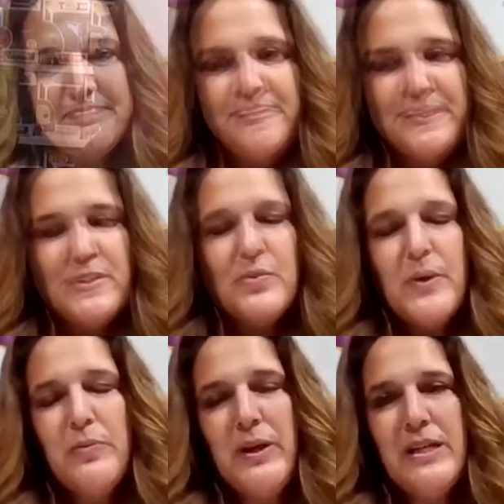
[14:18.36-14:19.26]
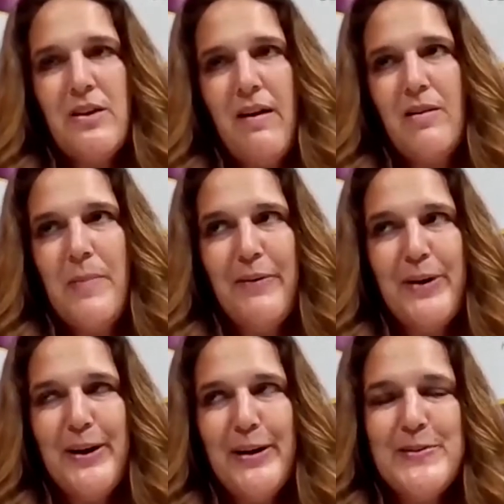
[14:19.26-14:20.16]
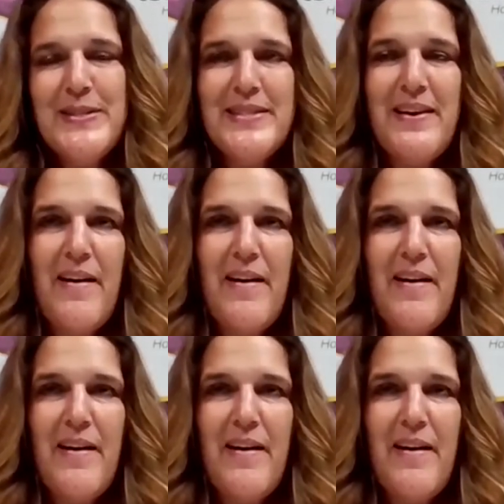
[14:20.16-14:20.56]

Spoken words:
So when we talk about hearts,